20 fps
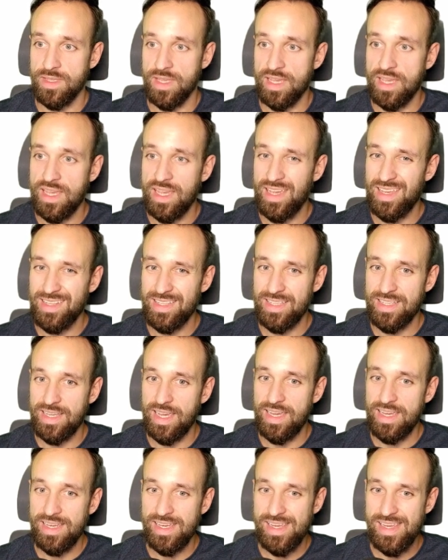And
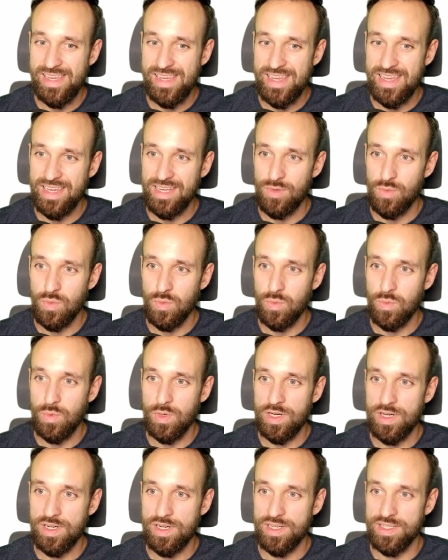yay, it
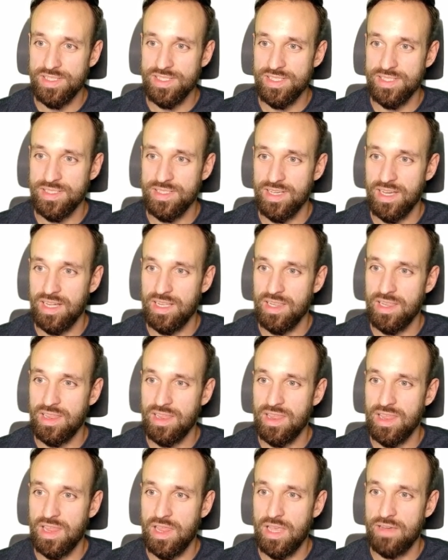works. I
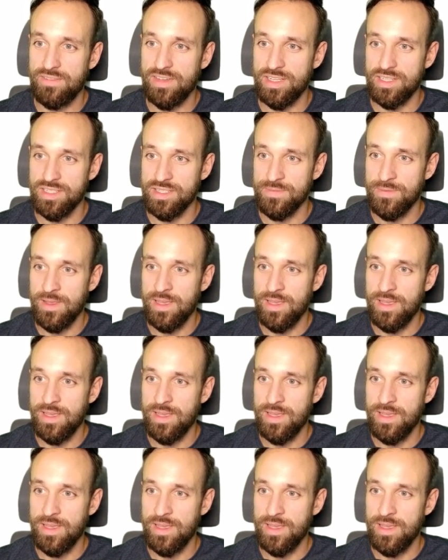love it.